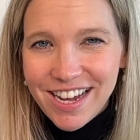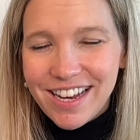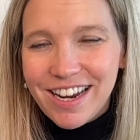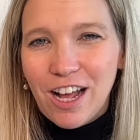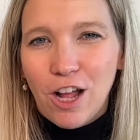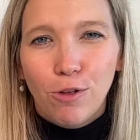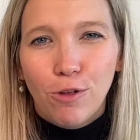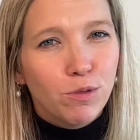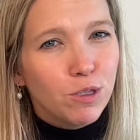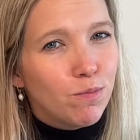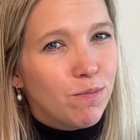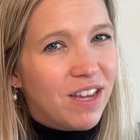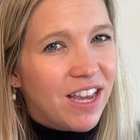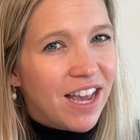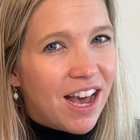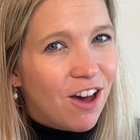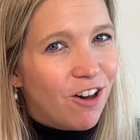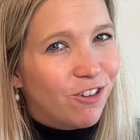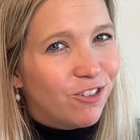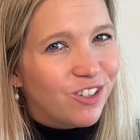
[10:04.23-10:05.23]
It helps me
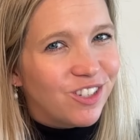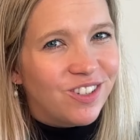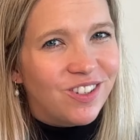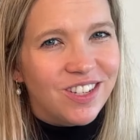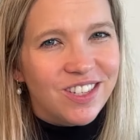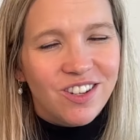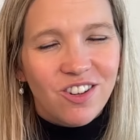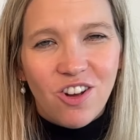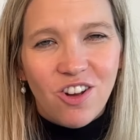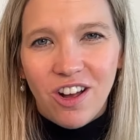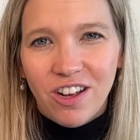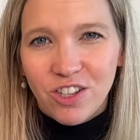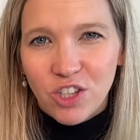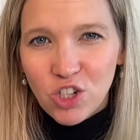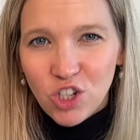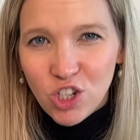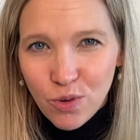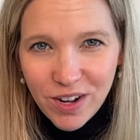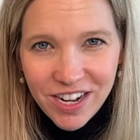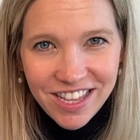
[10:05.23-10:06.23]
out. It doesn't
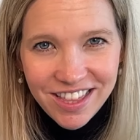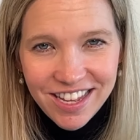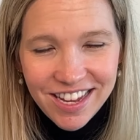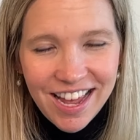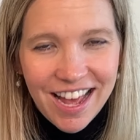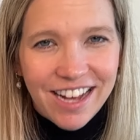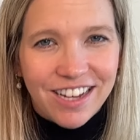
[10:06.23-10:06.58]
cost you anything